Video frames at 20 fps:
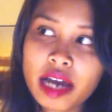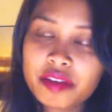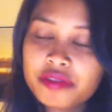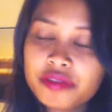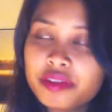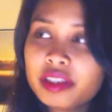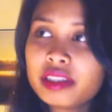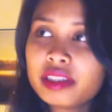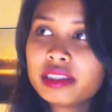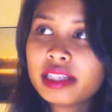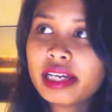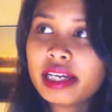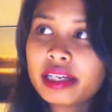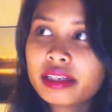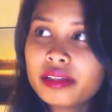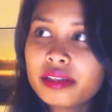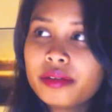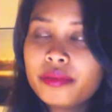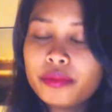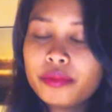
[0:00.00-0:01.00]
I feel
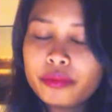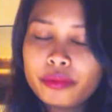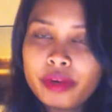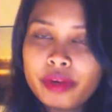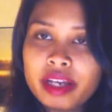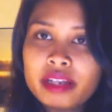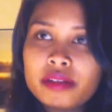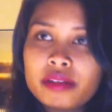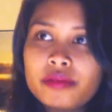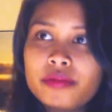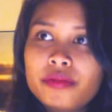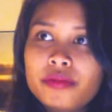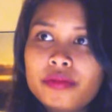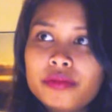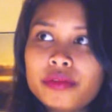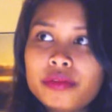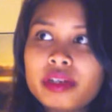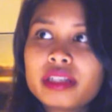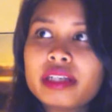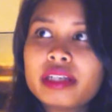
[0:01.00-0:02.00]
like when
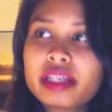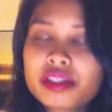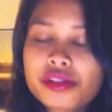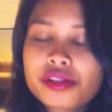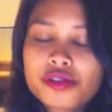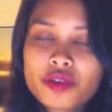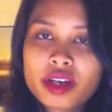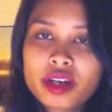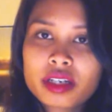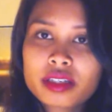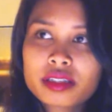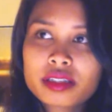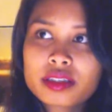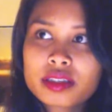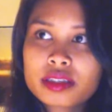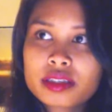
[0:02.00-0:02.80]
one extract